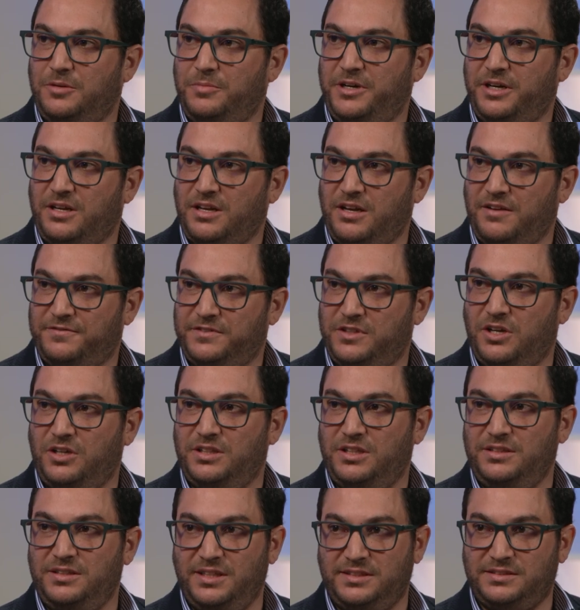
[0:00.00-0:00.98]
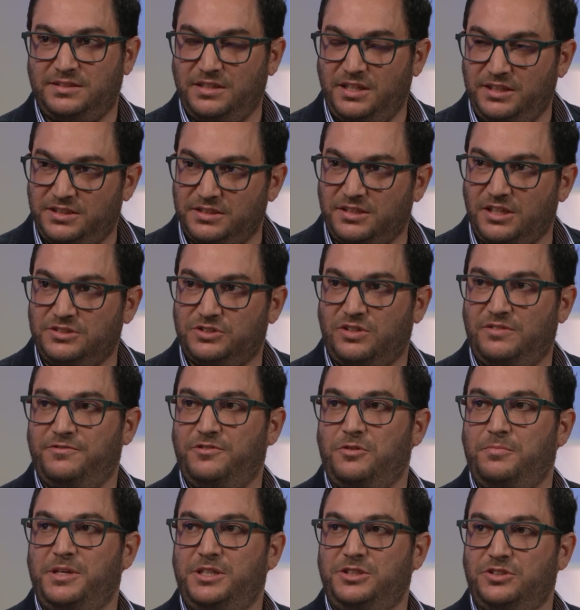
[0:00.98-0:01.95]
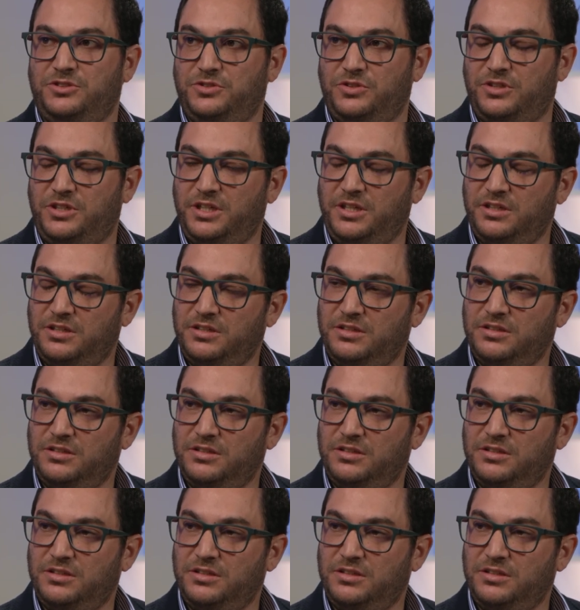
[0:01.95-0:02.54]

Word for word: America have done in this digital transformation journey.